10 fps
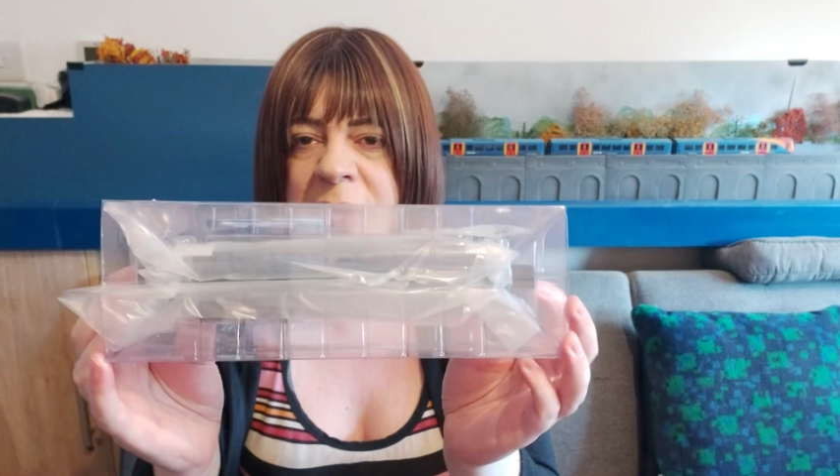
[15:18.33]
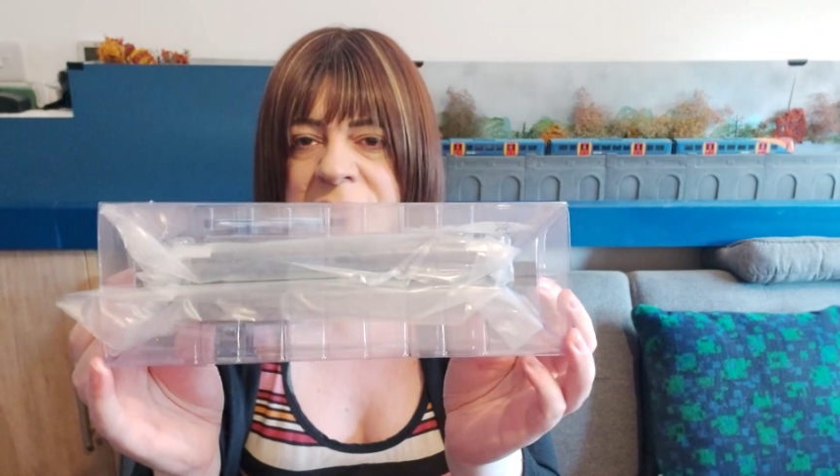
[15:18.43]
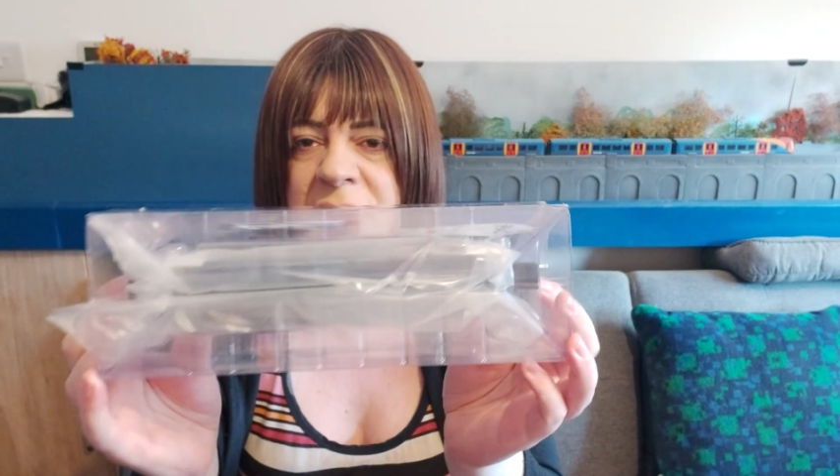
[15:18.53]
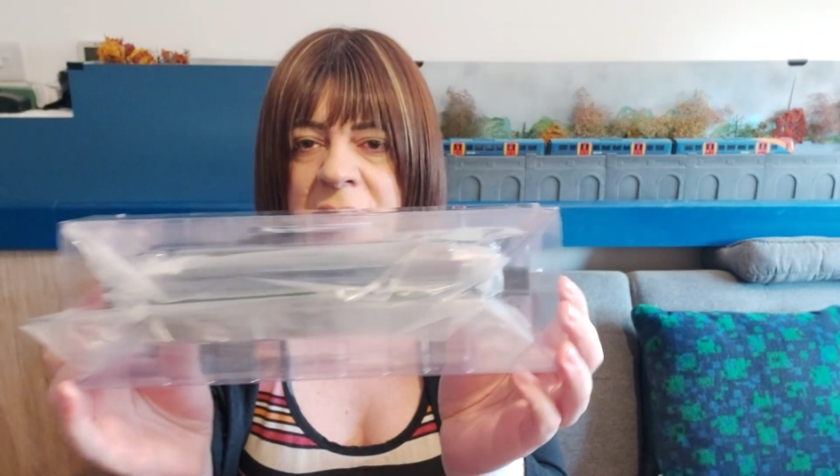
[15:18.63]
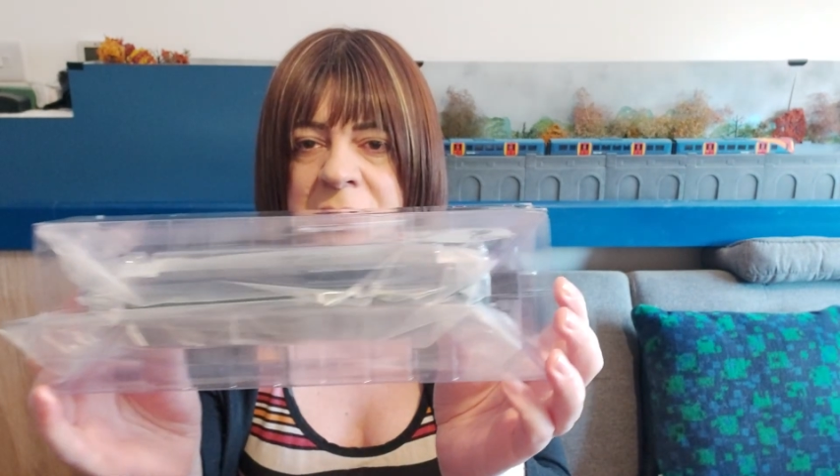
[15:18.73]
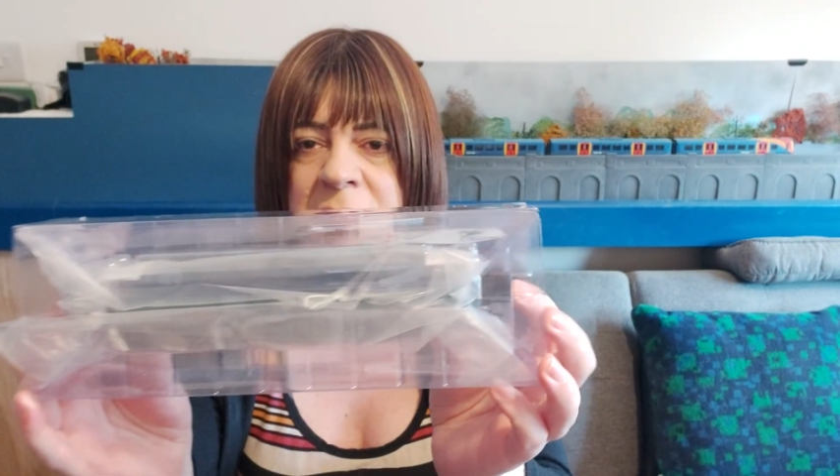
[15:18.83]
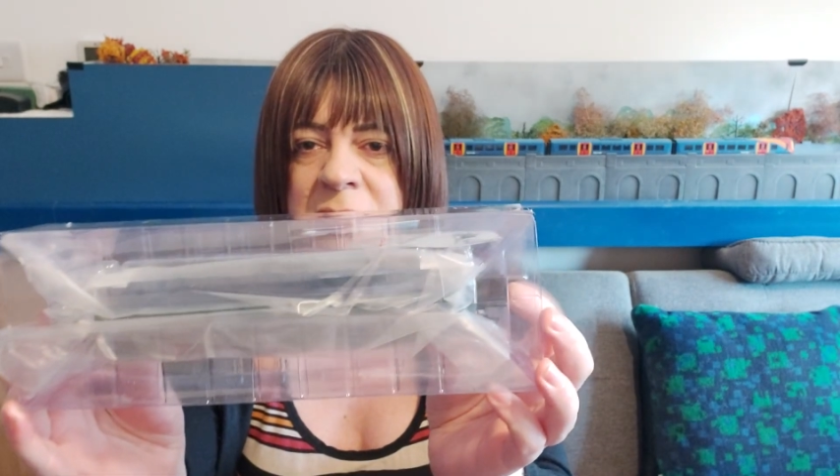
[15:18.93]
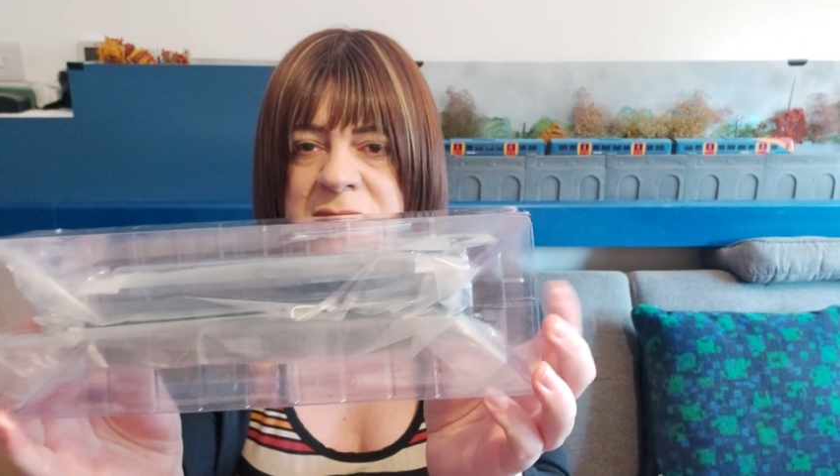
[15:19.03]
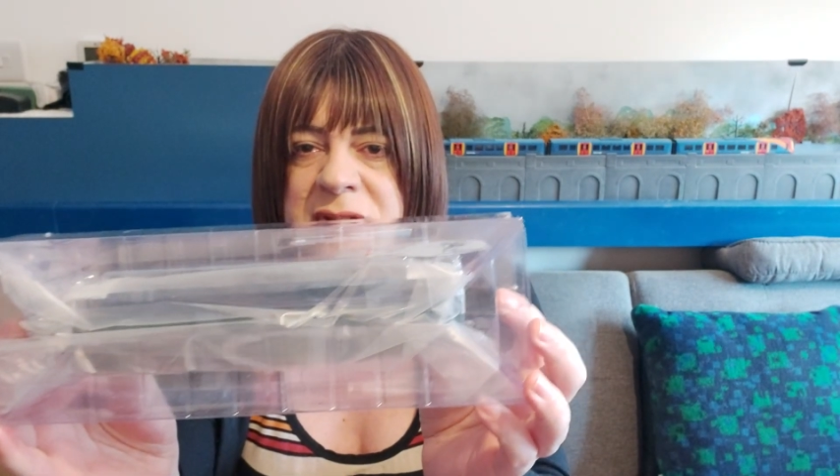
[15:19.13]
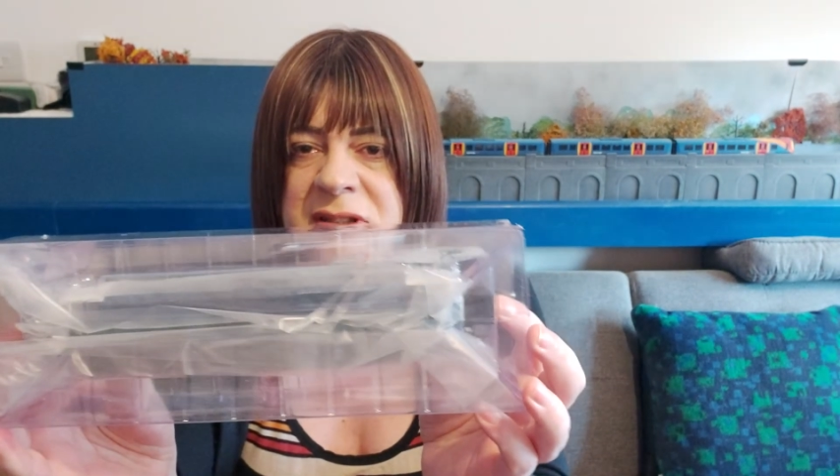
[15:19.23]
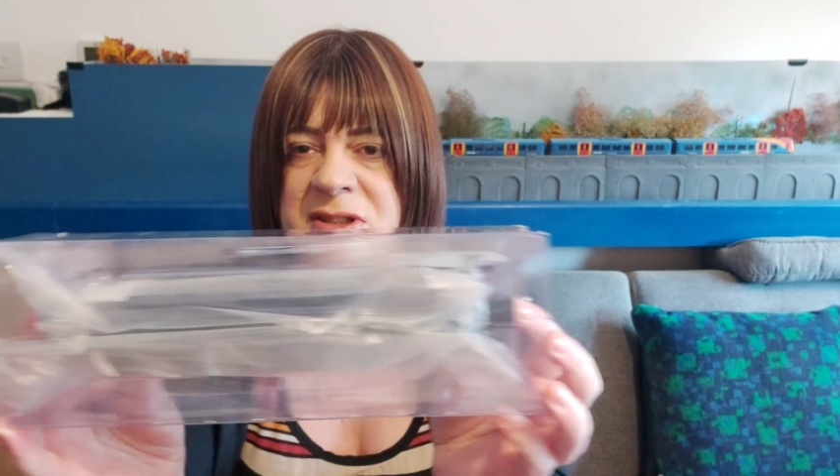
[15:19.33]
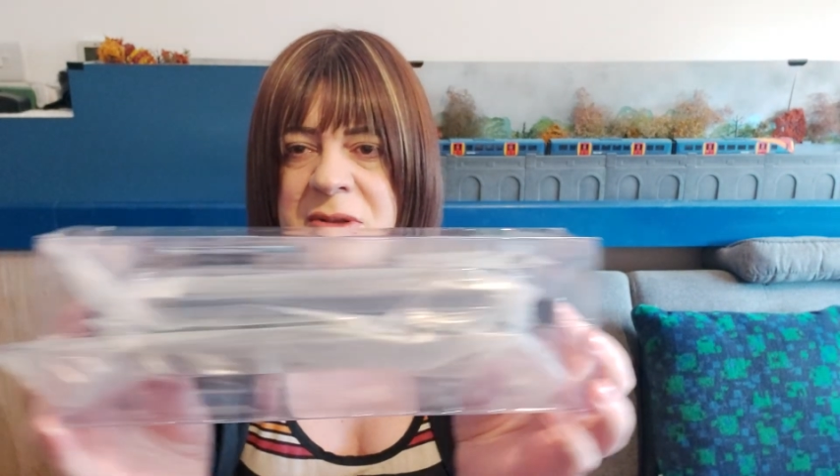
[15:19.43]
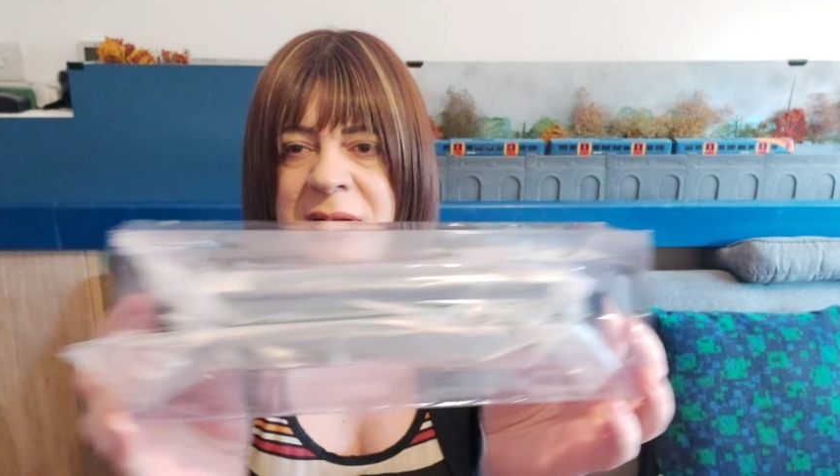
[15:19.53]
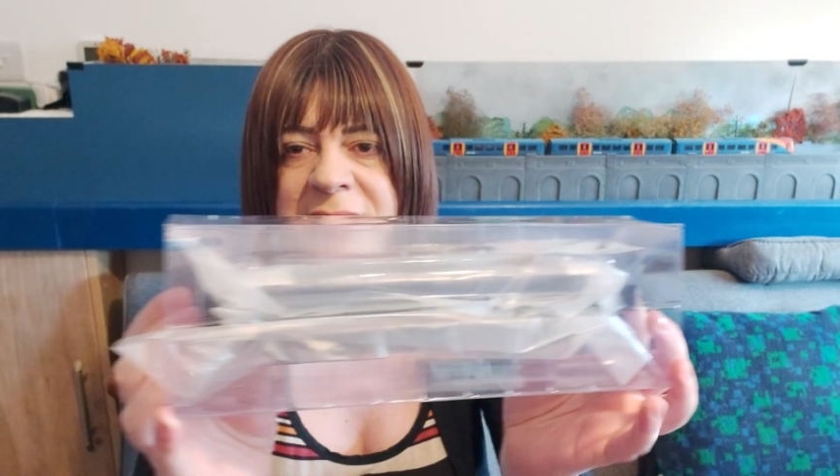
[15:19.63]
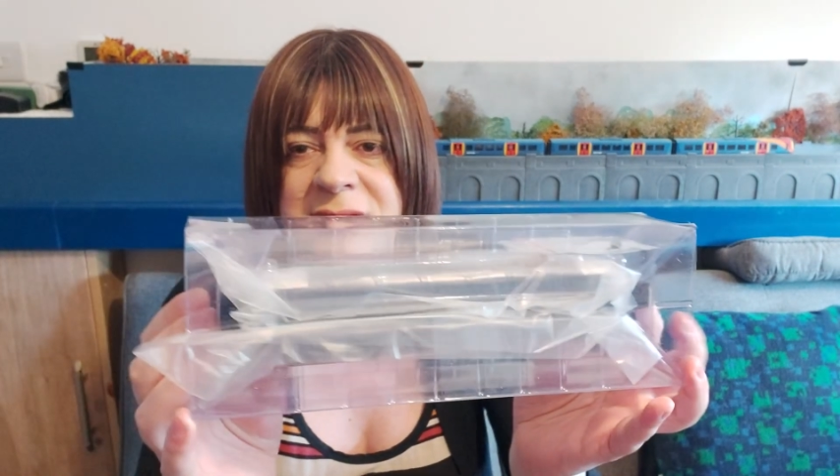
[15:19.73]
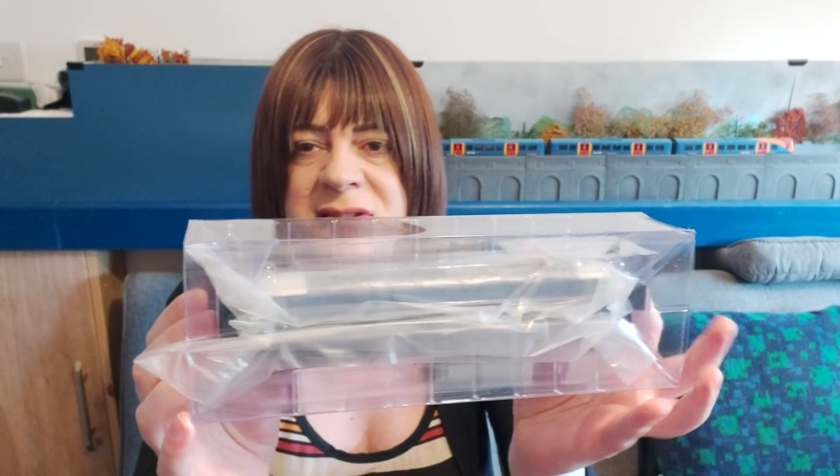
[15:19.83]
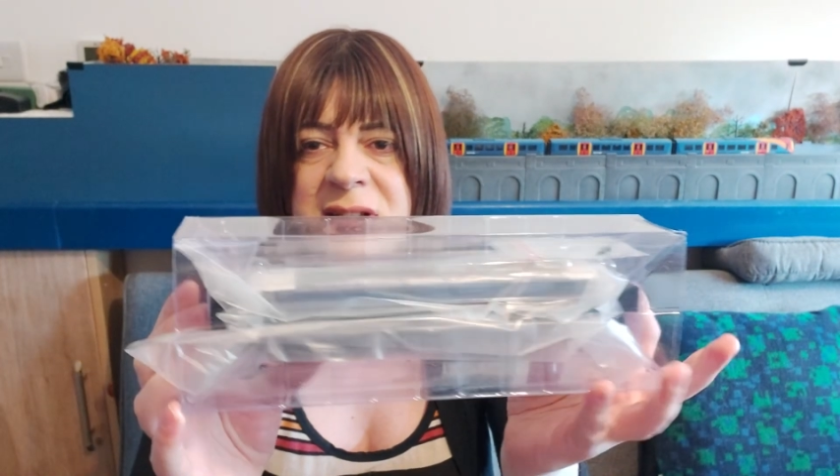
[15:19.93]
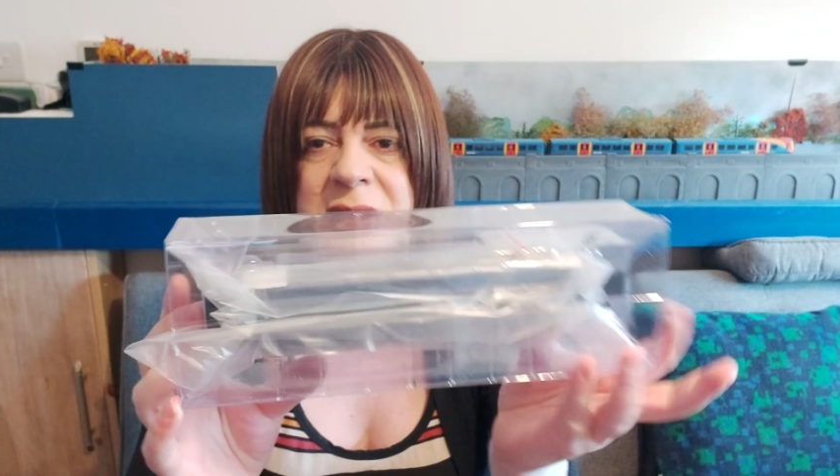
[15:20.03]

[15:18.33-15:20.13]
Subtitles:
of foam on the two ends,